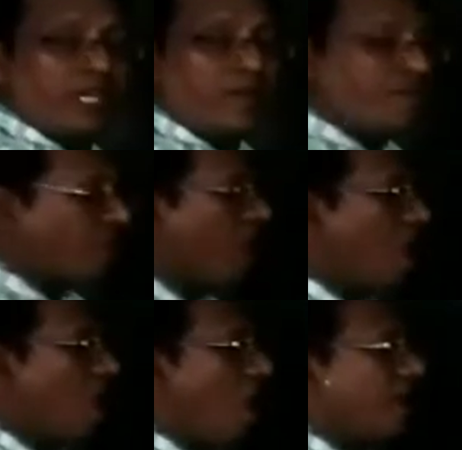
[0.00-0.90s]
here.
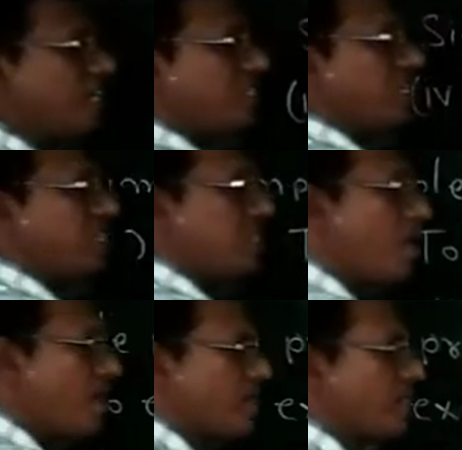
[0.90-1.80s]
Honesty is
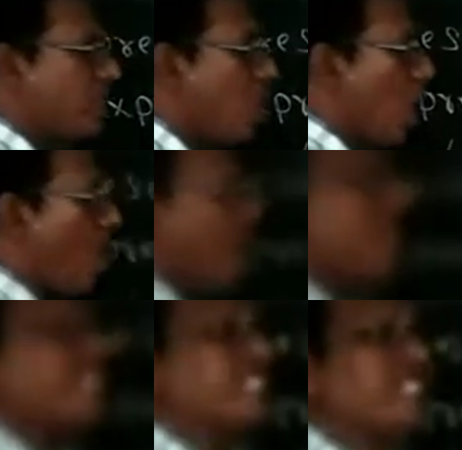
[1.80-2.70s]
the best
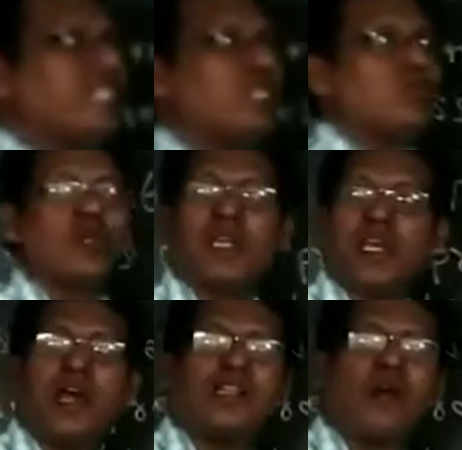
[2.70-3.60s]
policy. So
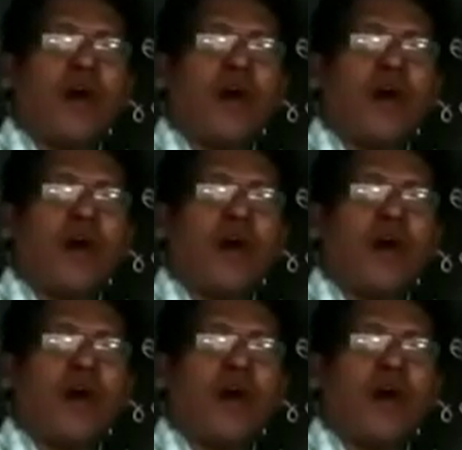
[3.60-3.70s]
here on the